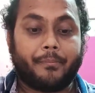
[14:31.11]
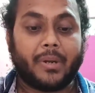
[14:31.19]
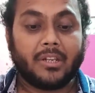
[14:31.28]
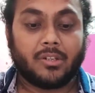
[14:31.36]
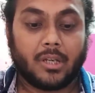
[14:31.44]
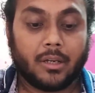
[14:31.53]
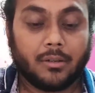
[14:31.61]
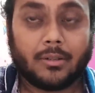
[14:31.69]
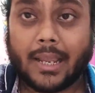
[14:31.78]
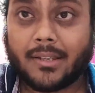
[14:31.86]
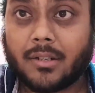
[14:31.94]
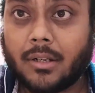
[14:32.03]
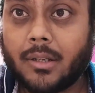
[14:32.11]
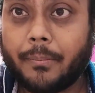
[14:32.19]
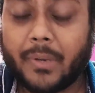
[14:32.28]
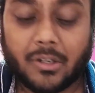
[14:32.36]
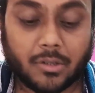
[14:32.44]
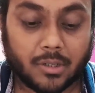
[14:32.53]
printing text and the
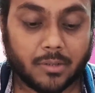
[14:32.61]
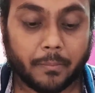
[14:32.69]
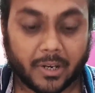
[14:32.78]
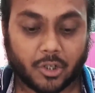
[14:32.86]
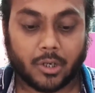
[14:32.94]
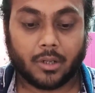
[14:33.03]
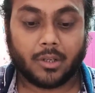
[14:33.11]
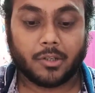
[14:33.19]
printed machine.